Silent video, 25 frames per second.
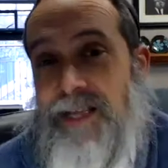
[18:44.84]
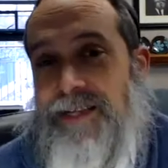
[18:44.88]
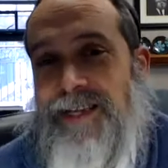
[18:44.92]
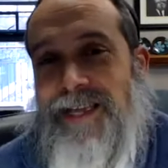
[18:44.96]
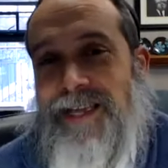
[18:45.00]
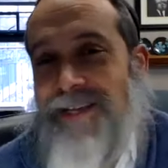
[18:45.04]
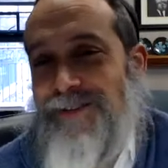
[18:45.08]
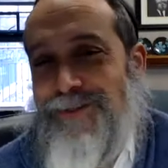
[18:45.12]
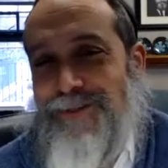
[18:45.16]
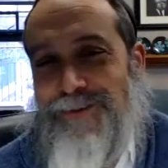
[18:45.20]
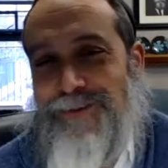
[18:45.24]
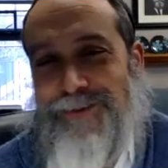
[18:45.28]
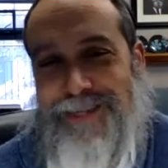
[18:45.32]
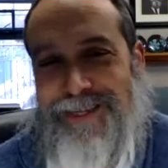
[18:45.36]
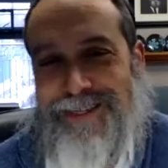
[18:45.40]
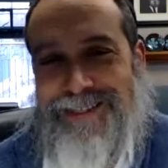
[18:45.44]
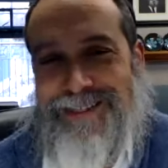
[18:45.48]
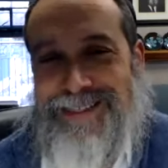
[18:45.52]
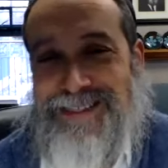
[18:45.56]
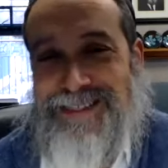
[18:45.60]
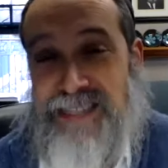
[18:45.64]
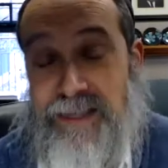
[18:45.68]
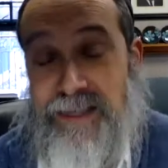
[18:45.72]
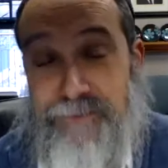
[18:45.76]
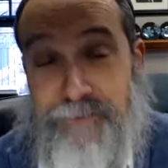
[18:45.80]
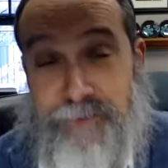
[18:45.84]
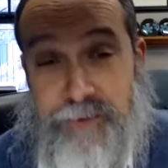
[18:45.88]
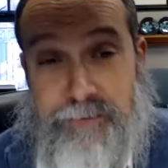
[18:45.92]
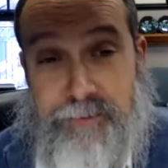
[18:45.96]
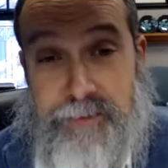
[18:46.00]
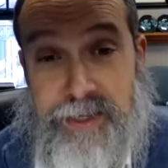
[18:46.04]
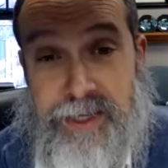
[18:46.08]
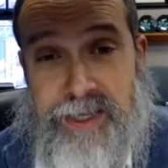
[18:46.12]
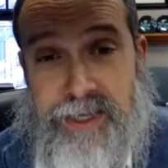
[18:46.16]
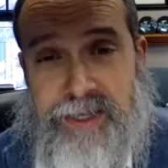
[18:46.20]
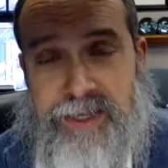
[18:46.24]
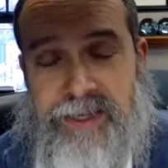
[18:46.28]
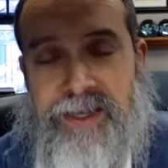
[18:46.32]
I can't do that. That's not for
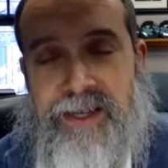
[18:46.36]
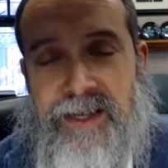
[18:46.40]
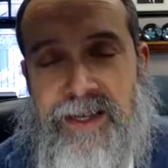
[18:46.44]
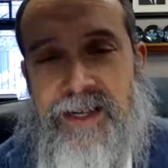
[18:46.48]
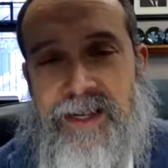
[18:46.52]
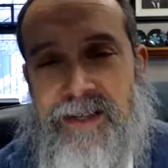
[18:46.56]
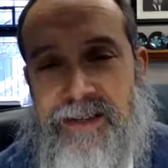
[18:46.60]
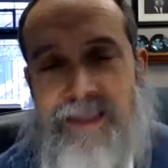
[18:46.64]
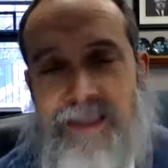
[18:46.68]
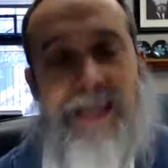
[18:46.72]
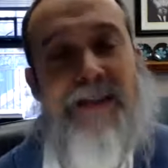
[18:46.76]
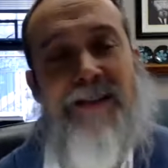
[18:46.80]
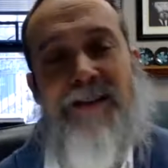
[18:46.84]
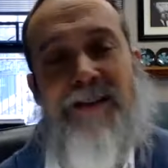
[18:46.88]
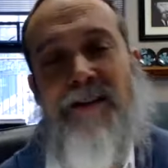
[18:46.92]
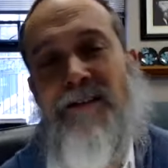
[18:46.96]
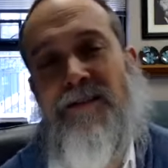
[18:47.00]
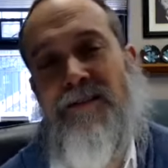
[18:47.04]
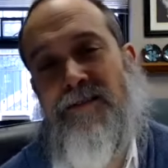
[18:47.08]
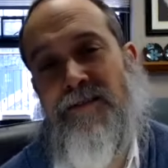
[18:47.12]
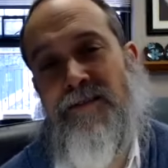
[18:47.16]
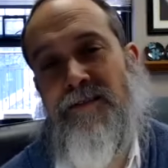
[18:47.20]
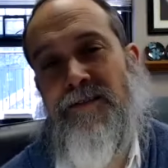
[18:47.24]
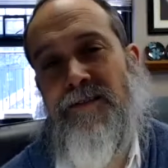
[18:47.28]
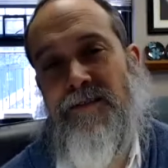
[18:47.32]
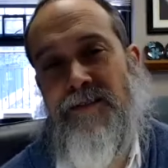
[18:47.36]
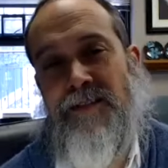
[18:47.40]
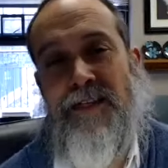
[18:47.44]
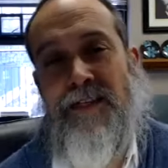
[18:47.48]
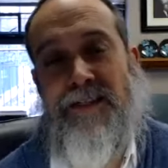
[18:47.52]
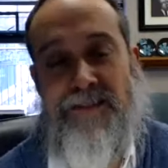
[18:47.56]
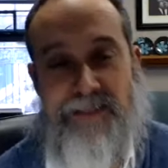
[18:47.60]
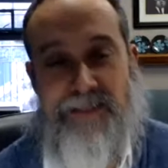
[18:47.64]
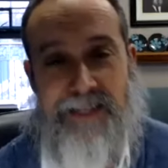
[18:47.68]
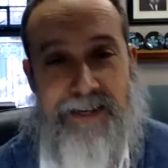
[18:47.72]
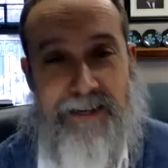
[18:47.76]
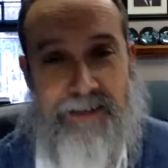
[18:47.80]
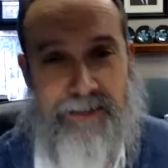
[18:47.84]
me. That,
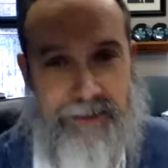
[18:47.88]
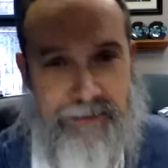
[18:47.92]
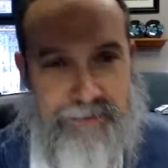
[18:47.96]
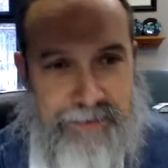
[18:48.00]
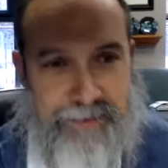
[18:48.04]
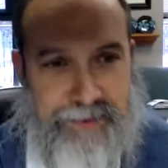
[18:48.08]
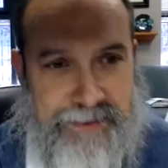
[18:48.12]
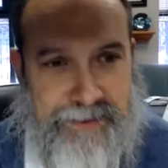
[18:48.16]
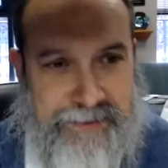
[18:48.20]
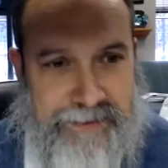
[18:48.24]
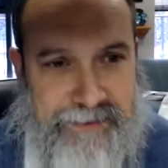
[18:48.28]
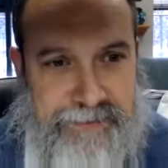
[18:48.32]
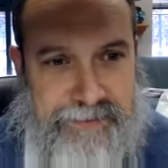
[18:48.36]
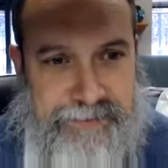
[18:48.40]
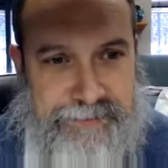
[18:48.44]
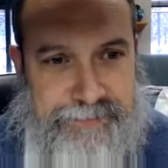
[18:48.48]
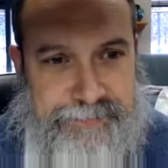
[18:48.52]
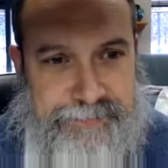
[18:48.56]
yes, that elevates.